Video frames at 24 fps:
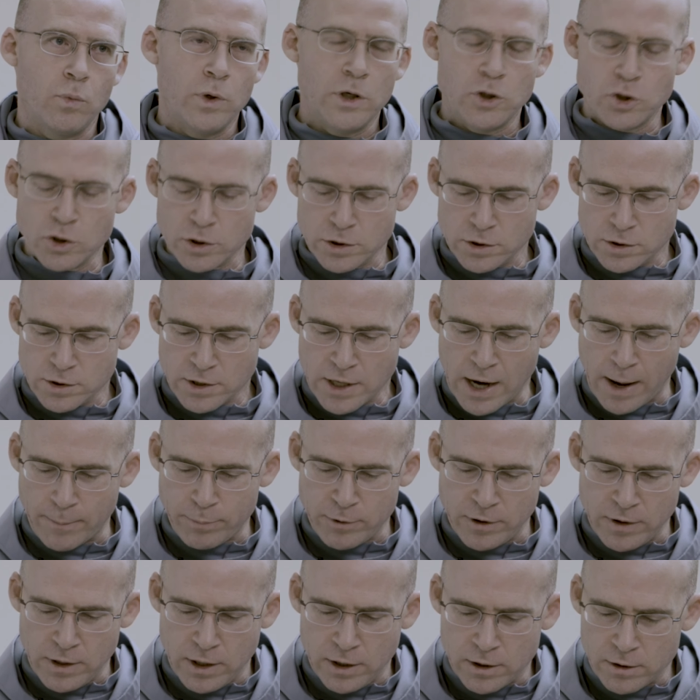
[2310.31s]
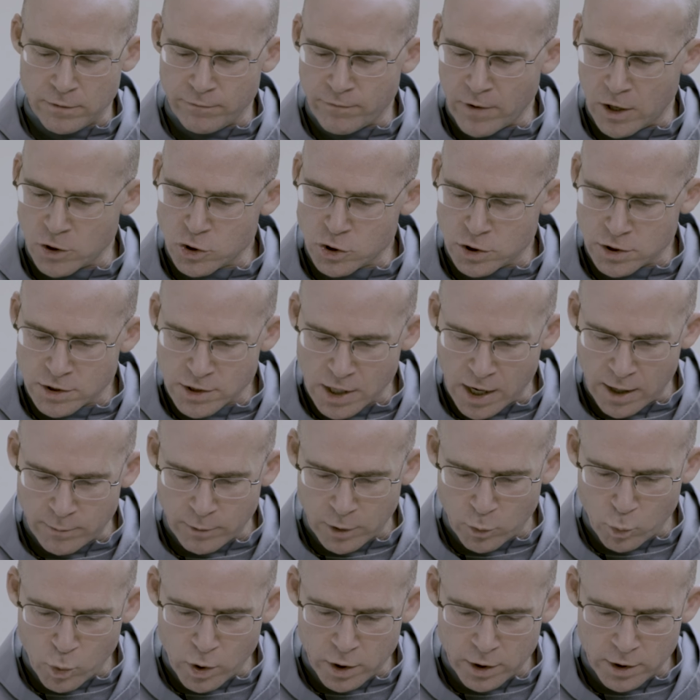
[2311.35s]
we just kept the confession
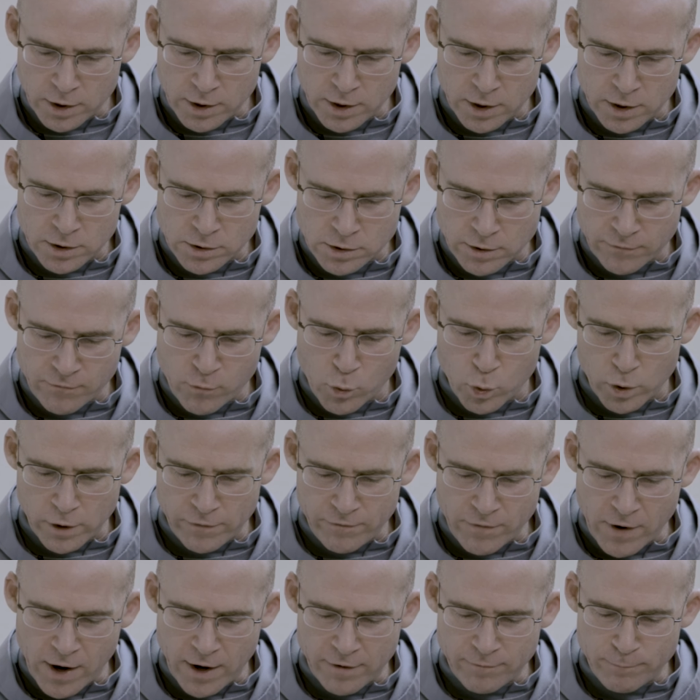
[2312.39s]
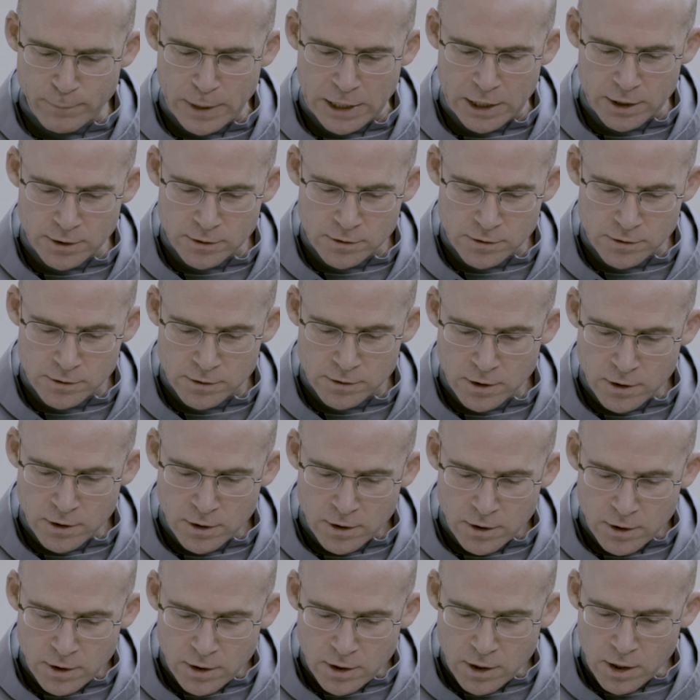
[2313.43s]
time at what it is, the 45 minutes.
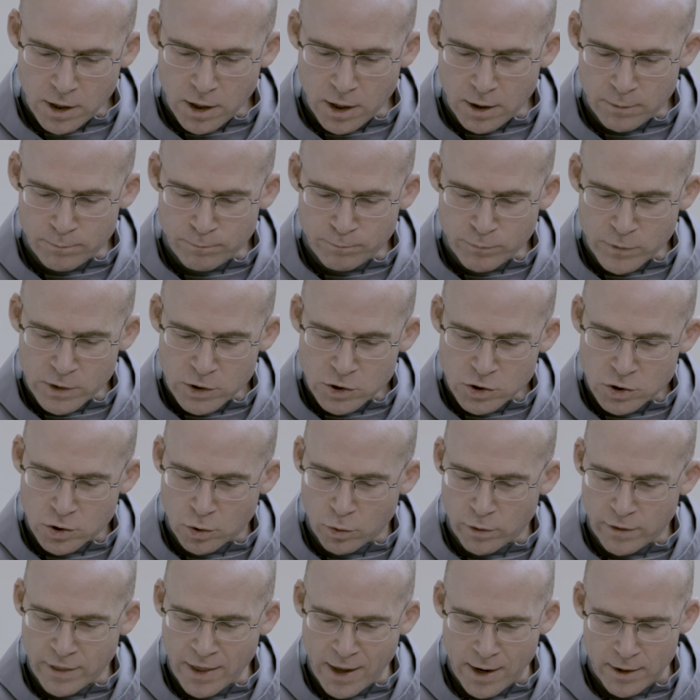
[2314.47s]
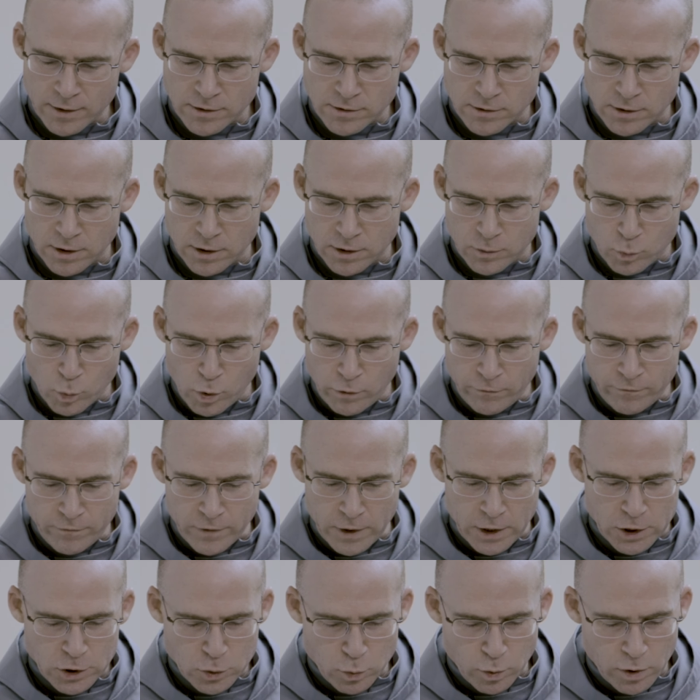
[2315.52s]
Um, so that's it. We'll
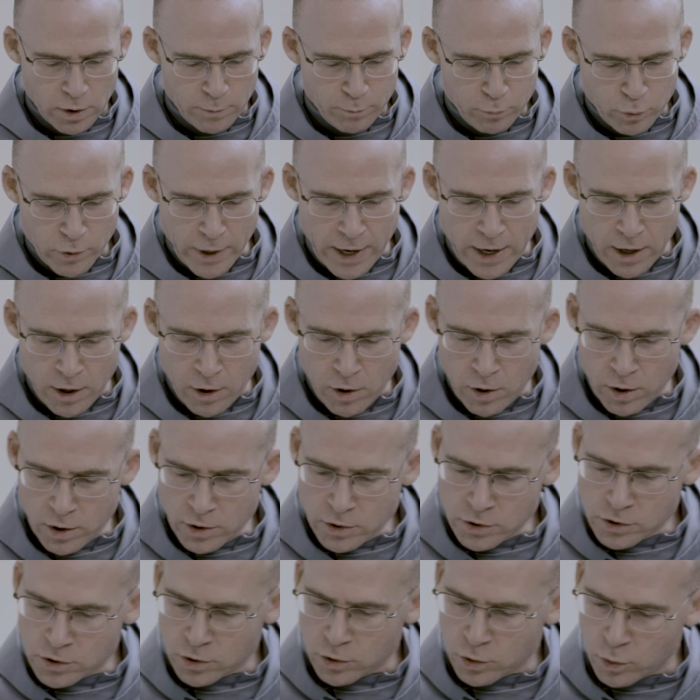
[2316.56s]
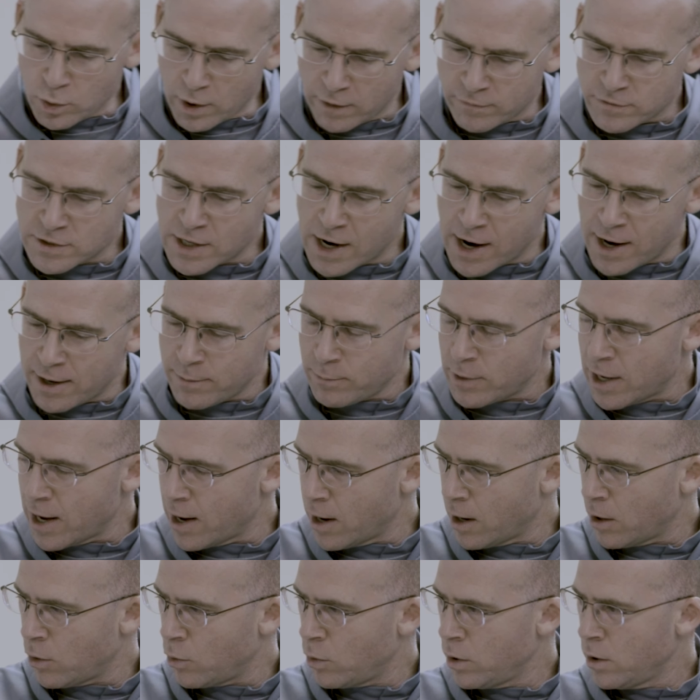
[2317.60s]
finish with a prayer. So you have time
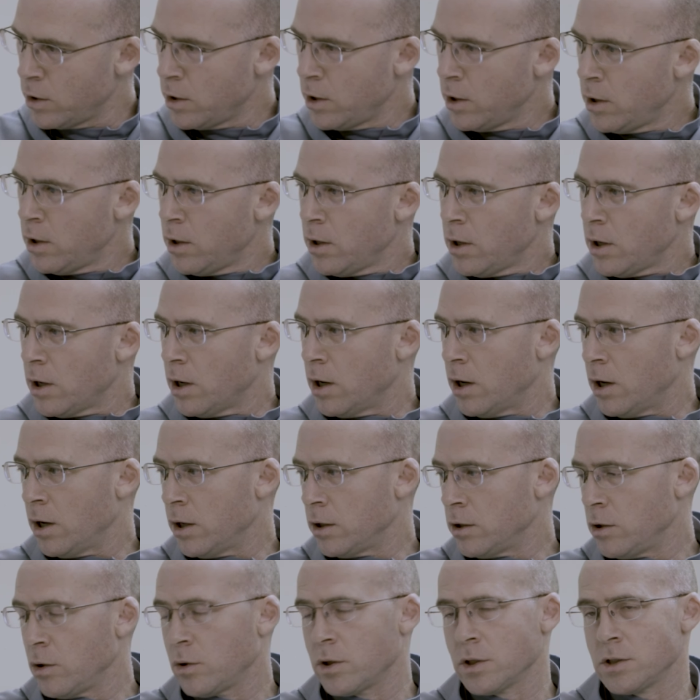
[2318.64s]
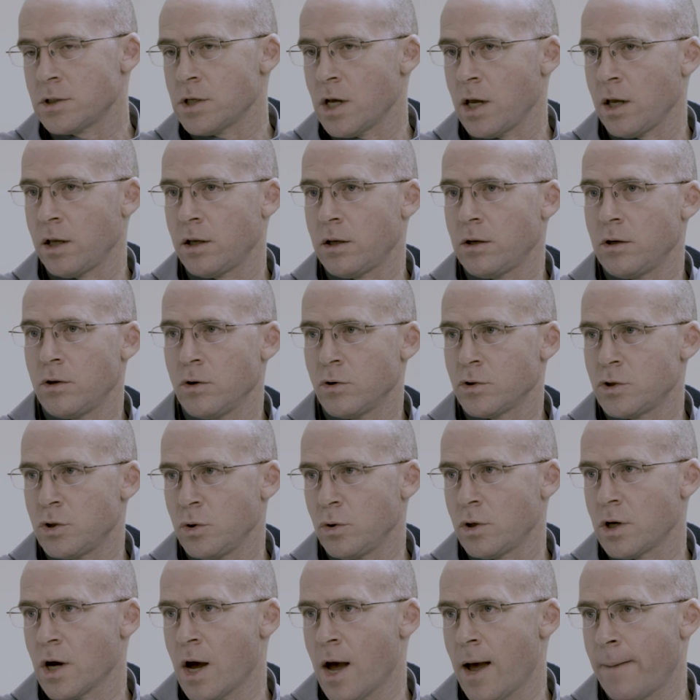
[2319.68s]
now. Uh, you can take your
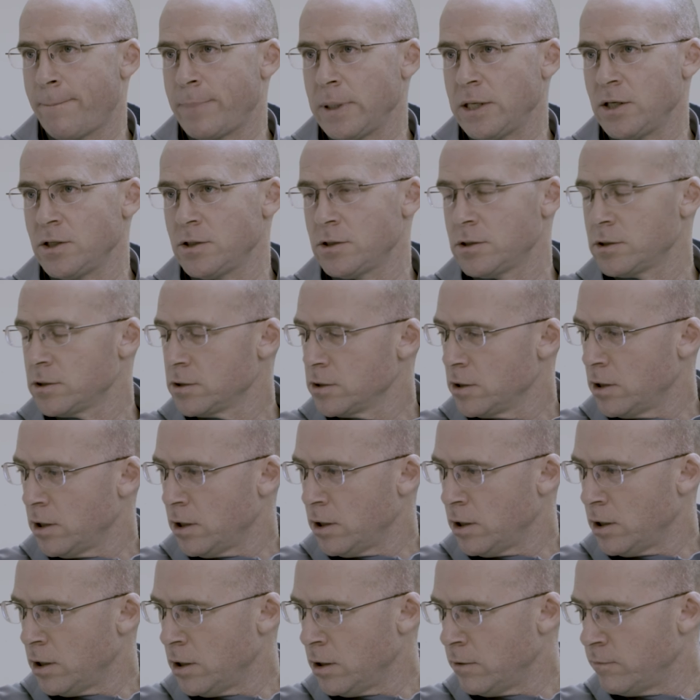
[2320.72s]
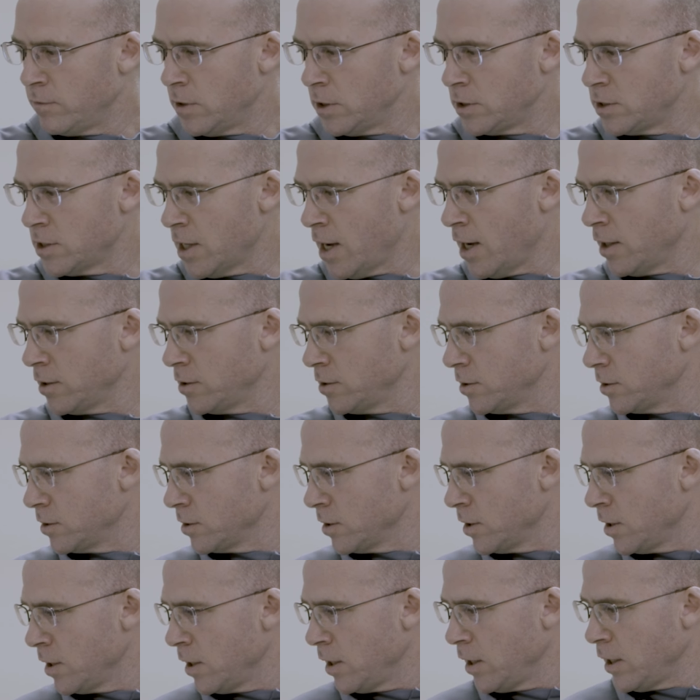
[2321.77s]
two copies of the test
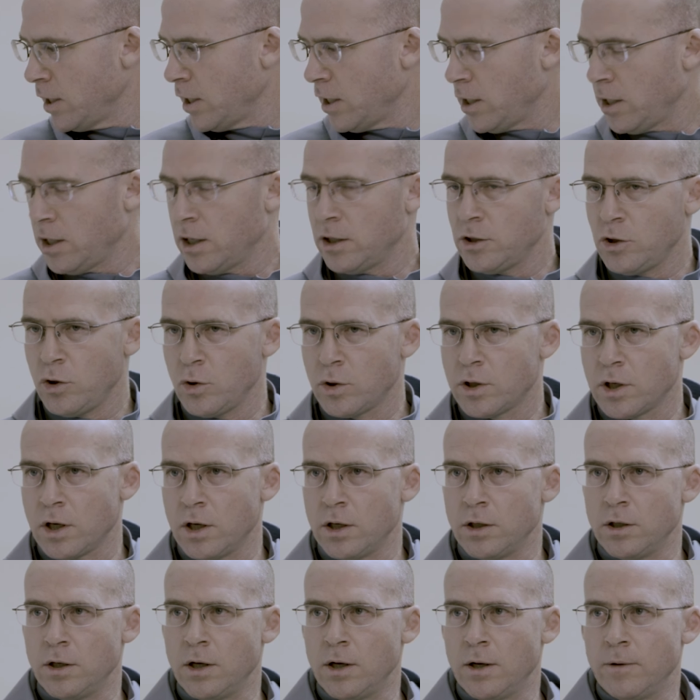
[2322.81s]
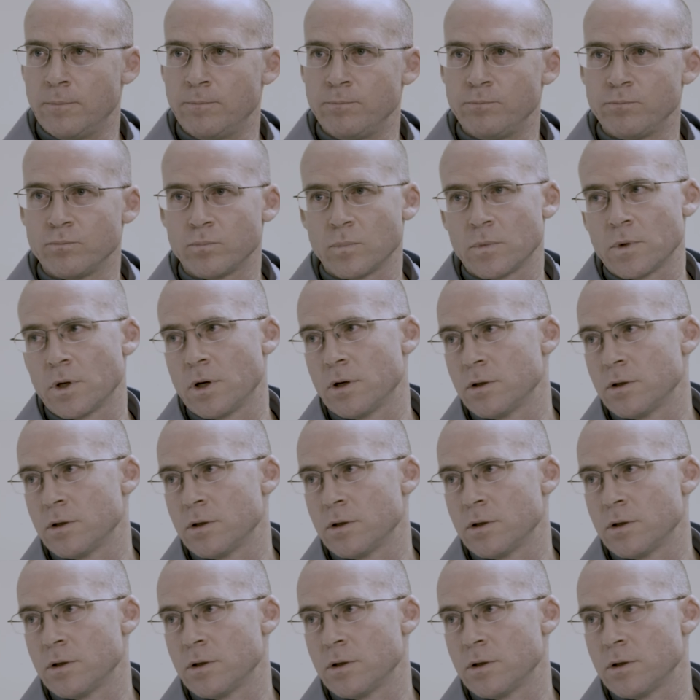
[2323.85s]
and you can um,